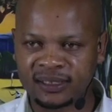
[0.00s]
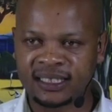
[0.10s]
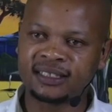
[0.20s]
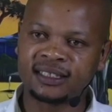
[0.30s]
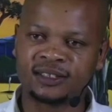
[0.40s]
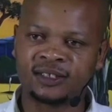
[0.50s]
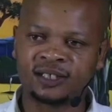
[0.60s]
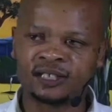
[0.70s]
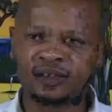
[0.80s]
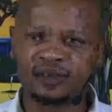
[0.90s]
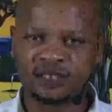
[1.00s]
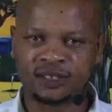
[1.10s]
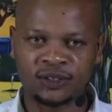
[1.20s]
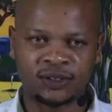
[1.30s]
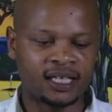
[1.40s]
sentence that we've
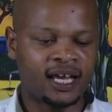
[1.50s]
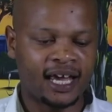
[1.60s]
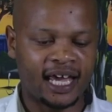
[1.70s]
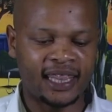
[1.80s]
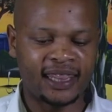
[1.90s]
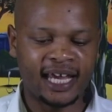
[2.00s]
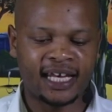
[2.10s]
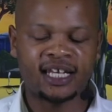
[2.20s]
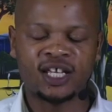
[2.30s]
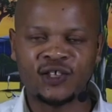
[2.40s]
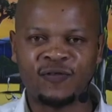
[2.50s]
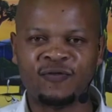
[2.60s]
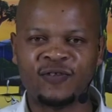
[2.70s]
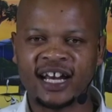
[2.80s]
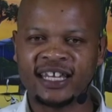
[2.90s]
just used. And then you
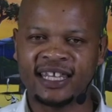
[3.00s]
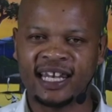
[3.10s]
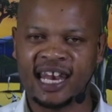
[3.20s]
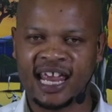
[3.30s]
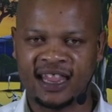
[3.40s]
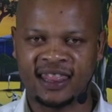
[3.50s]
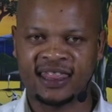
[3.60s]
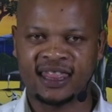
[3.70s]
vary the length